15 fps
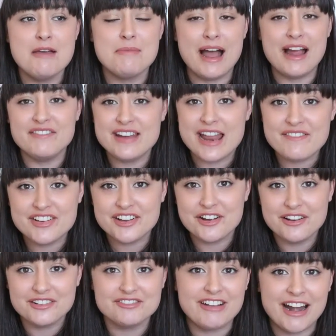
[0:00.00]
But I've never
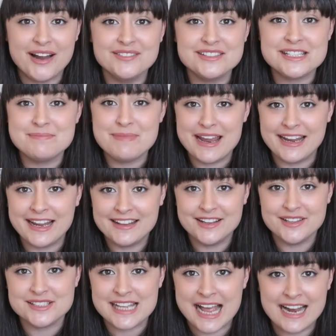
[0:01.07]
got round to making
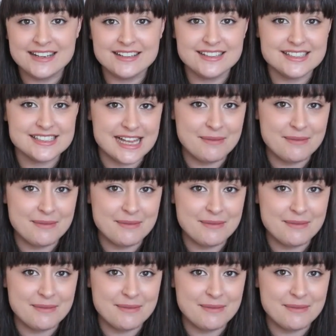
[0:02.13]
those candles.